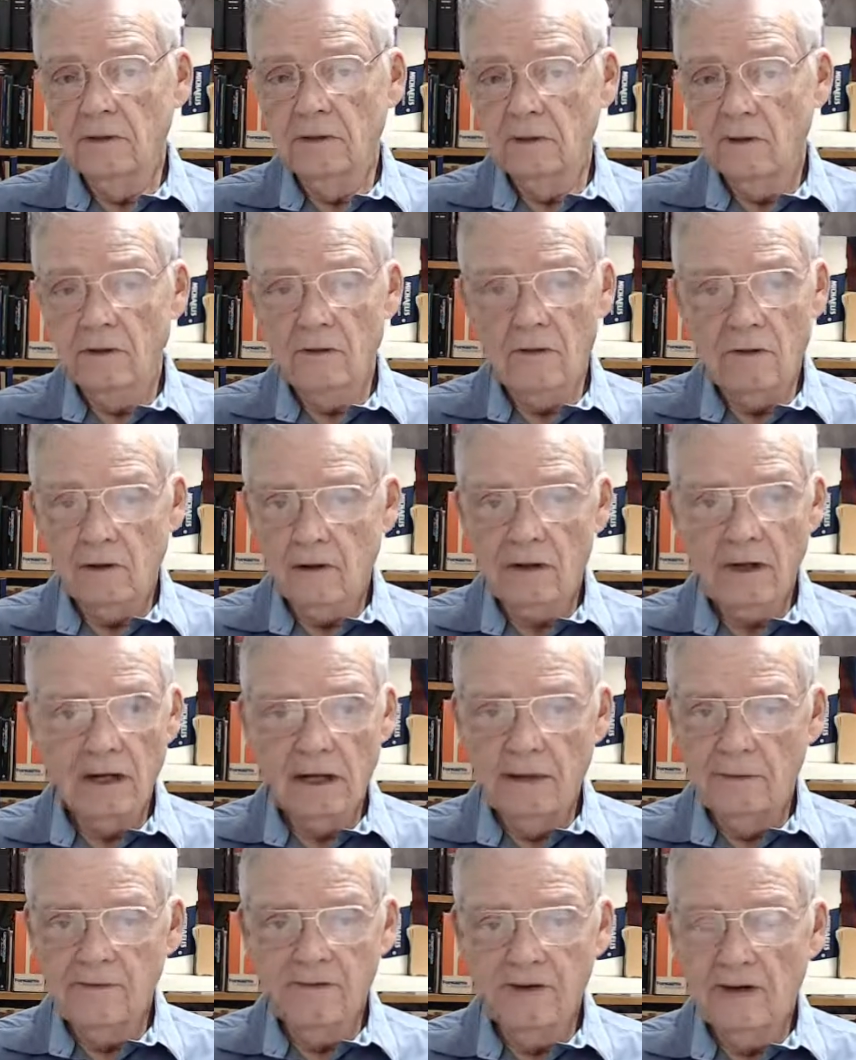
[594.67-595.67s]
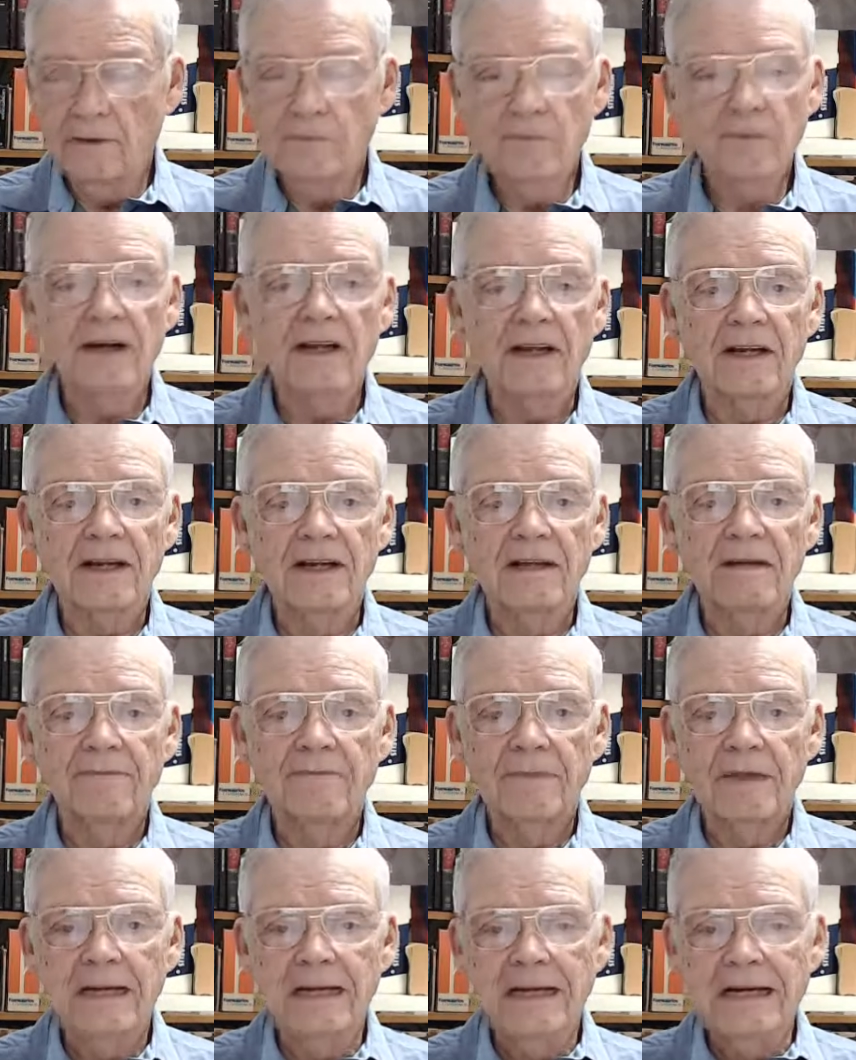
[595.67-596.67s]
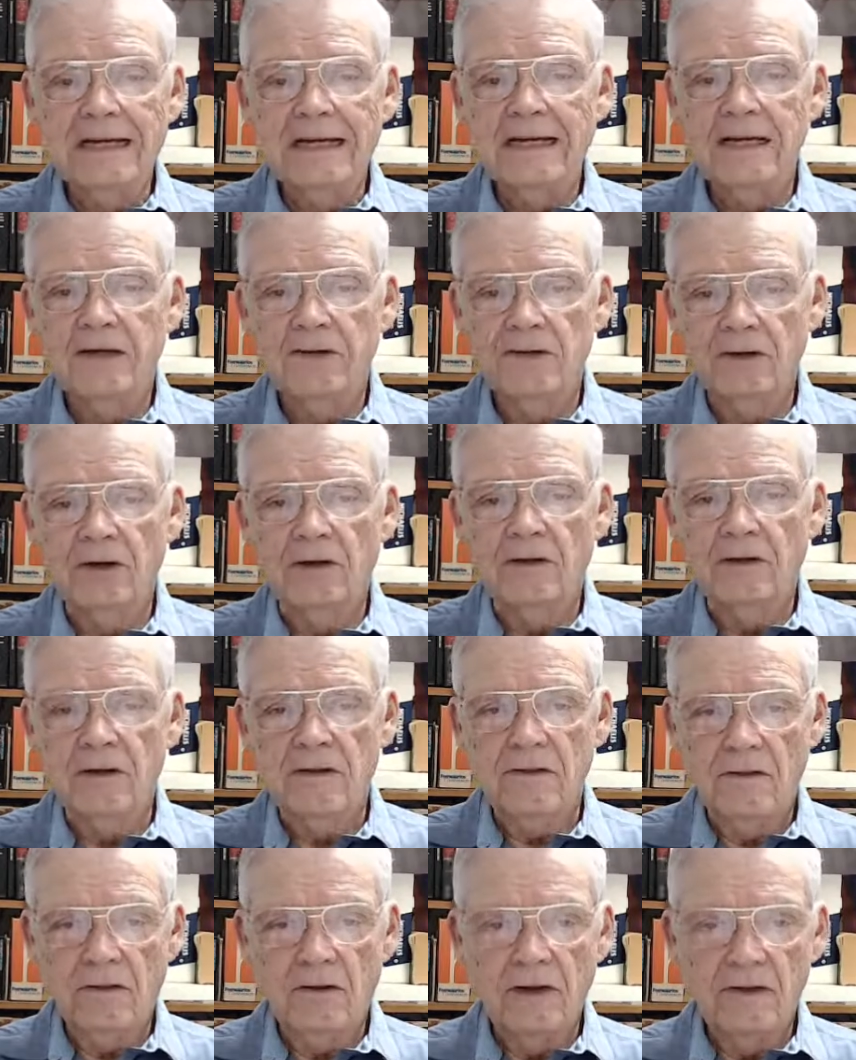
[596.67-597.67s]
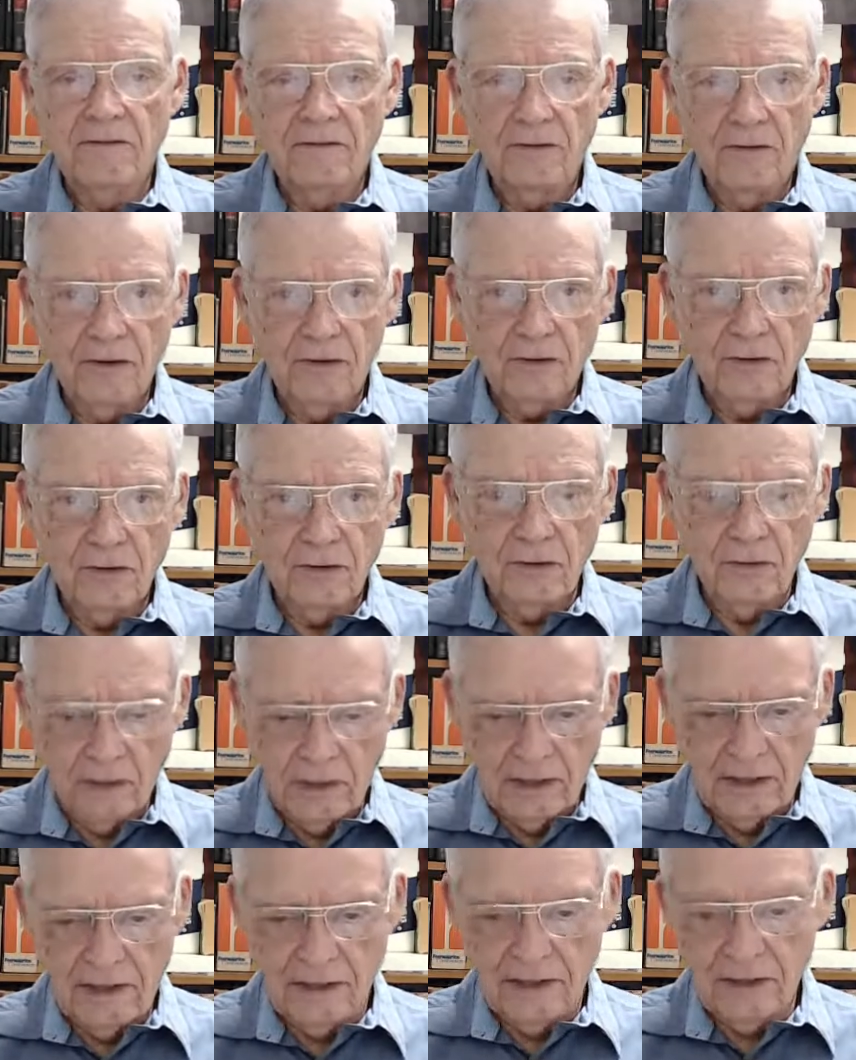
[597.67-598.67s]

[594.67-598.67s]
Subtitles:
The Lord claims very plainly eternal authority for his own word.